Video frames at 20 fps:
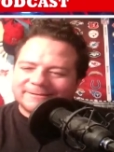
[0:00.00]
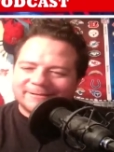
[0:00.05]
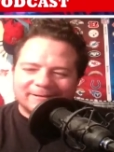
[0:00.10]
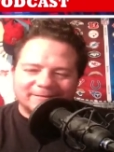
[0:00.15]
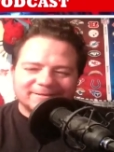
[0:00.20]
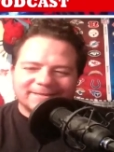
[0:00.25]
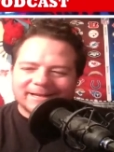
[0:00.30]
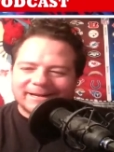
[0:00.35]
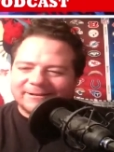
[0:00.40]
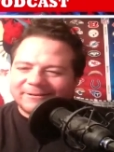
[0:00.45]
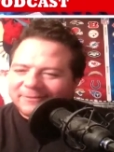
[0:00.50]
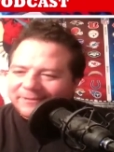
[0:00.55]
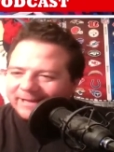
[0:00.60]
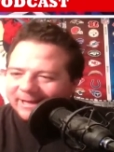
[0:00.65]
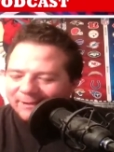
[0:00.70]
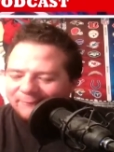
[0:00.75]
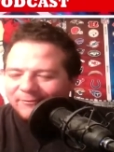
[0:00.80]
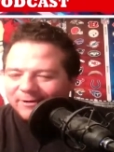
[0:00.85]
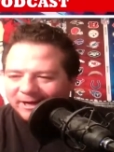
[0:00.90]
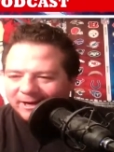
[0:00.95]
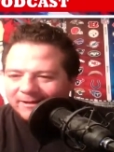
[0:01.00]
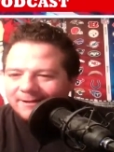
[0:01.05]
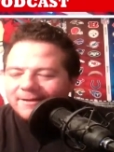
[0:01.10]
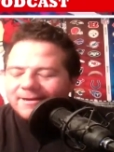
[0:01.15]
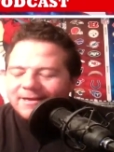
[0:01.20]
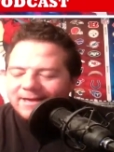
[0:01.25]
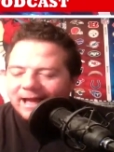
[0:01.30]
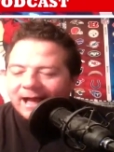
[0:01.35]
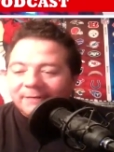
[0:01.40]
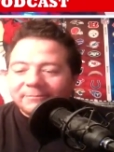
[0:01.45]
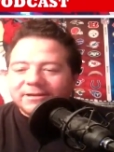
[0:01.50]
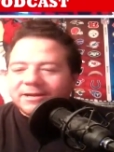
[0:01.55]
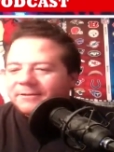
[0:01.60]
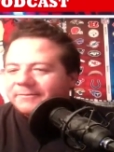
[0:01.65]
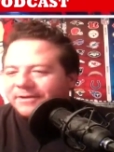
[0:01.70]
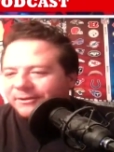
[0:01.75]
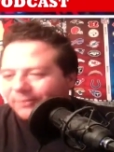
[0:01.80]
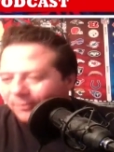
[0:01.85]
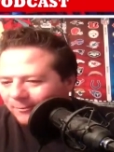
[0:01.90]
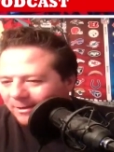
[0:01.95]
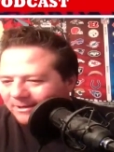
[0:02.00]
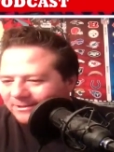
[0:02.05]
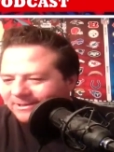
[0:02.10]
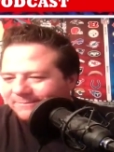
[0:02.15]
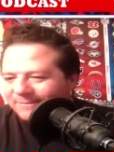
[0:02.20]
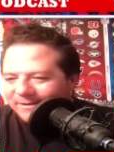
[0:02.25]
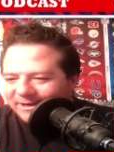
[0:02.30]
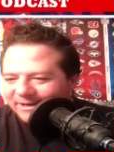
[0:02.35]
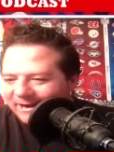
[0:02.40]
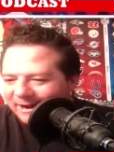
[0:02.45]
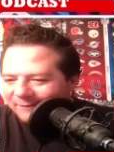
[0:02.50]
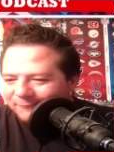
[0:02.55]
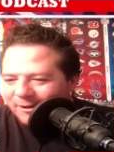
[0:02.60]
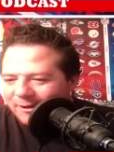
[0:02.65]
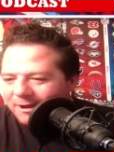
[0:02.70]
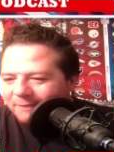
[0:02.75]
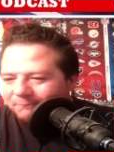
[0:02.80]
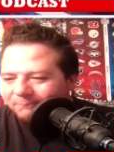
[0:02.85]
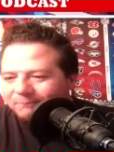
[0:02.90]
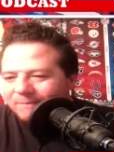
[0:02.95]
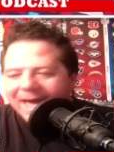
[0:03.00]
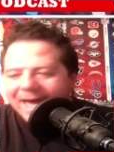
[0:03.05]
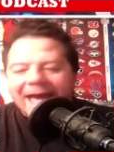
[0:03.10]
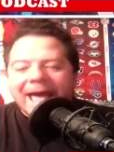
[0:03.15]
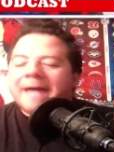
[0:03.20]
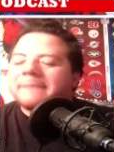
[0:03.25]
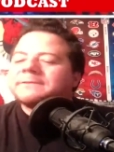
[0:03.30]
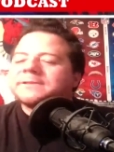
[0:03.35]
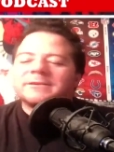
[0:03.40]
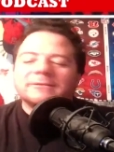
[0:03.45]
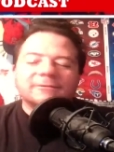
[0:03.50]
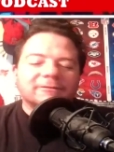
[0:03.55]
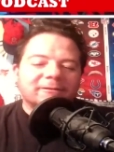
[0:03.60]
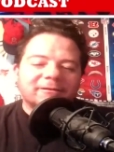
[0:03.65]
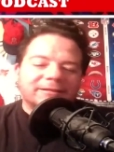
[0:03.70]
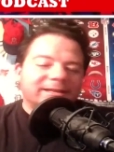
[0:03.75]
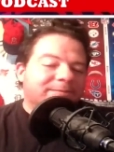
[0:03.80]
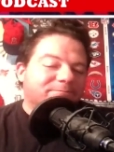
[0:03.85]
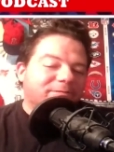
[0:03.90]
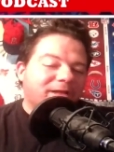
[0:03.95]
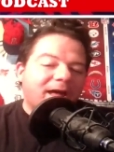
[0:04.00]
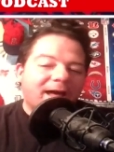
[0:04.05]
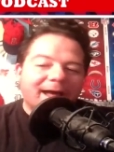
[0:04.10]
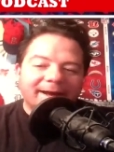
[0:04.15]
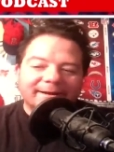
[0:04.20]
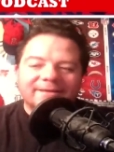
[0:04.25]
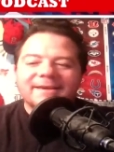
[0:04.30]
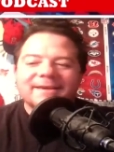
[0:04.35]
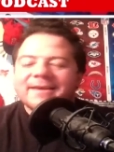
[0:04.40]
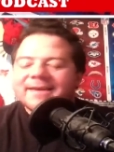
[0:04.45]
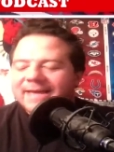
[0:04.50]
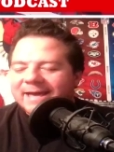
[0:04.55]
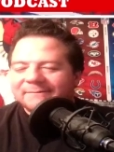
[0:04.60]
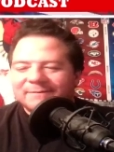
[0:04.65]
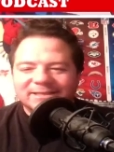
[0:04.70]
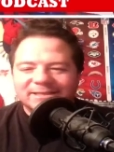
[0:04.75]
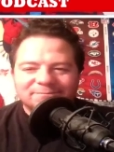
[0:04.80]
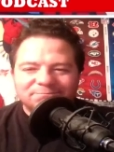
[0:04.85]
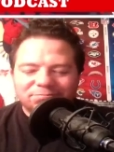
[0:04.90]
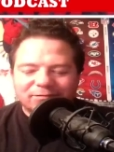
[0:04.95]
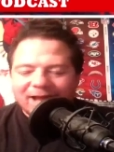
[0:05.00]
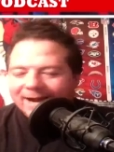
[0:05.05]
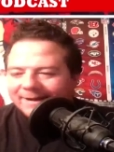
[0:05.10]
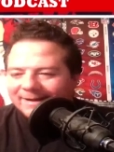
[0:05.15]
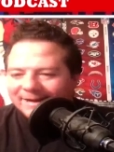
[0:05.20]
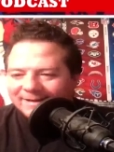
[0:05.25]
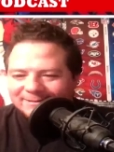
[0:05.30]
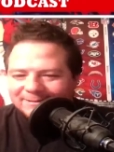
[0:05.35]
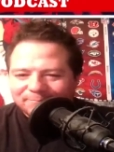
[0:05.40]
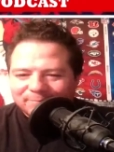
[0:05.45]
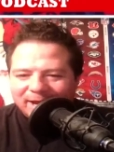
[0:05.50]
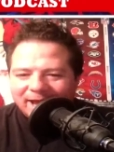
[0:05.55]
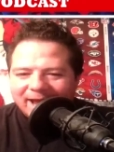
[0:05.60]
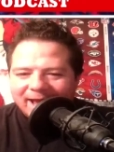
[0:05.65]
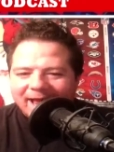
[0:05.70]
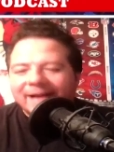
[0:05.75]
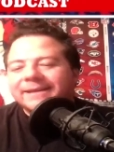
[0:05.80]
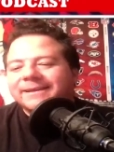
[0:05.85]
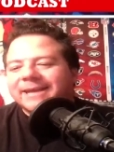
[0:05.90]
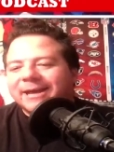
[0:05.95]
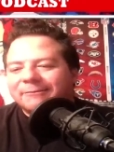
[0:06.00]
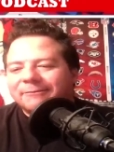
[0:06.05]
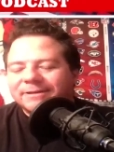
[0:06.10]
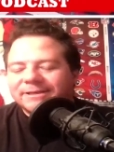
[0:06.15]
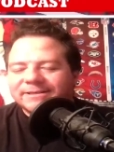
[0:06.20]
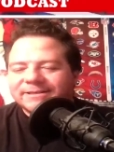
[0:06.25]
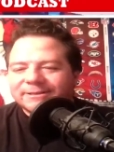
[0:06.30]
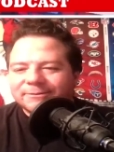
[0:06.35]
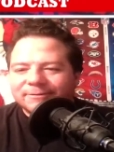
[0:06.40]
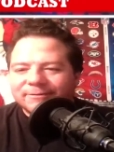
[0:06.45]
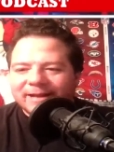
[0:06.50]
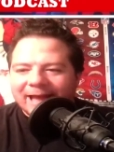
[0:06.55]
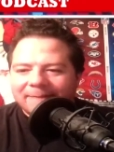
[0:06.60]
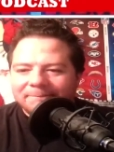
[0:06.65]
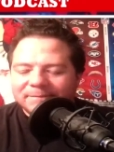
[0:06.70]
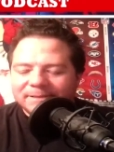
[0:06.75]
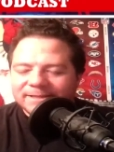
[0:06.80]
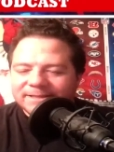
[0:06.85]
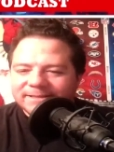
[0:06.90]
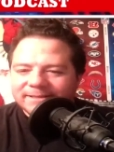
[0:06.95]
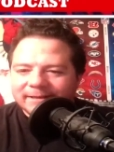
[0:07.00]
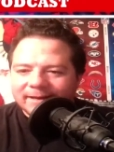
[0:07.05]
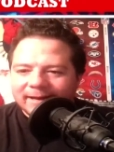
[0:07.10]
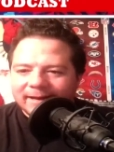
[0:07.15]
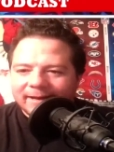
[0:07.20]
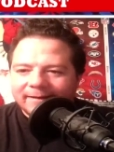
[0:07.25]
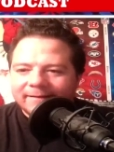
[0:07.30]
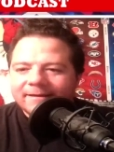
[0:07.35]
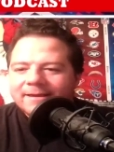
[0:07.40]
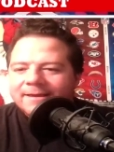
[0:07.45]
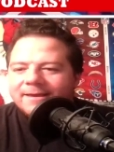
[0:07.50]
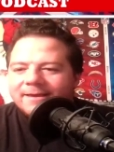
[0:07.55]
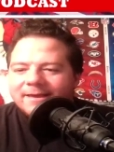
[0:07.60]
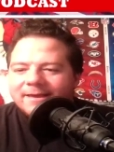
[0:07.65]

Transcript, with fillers: So I was like, okay, I want to, I'm coming in watch watching Monday Night Raw absolutely blind. I'm as blind as a bat. I can't wait to see what happens tonight.